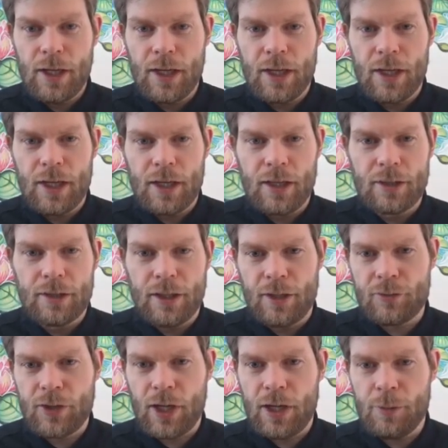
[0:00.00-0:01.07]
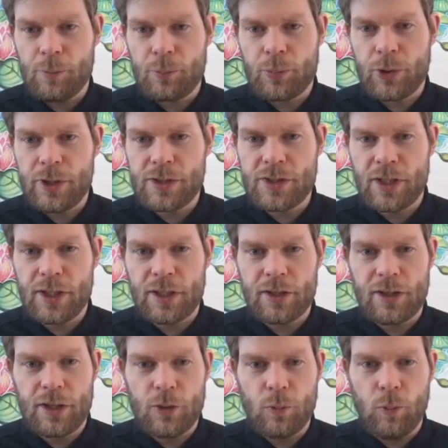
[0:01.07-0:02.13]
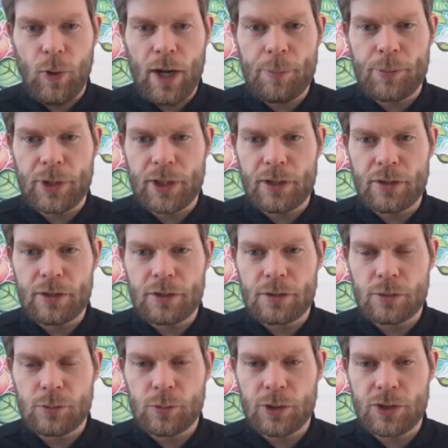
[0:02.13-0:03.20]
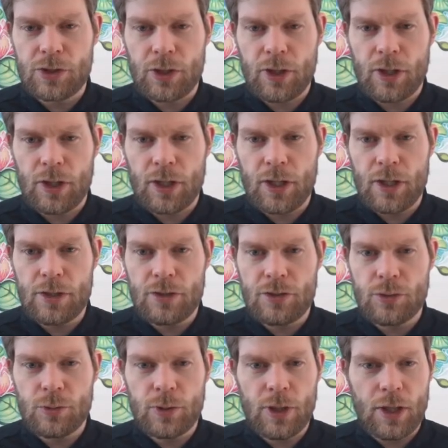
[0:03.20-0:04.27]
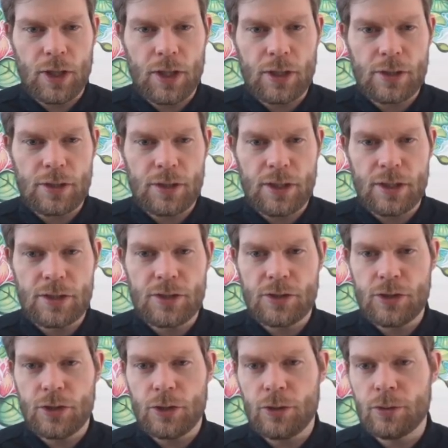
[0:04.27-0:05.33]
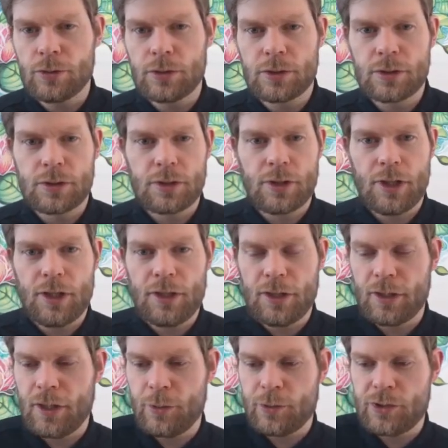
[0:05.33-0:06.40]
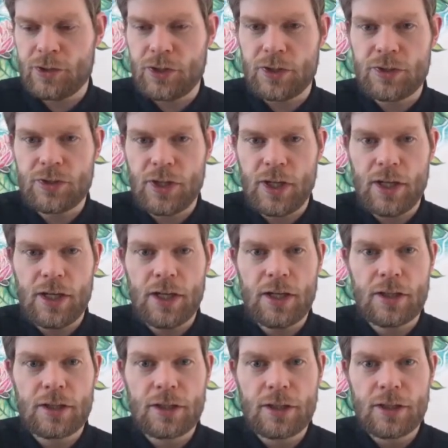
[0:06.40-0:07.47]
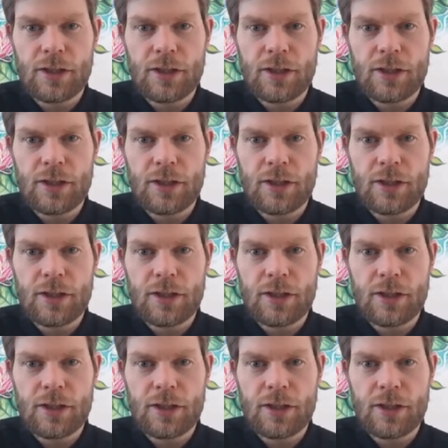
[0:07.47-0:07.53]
And then I've got it printing the weapon, which I do not need to do. I think that was just a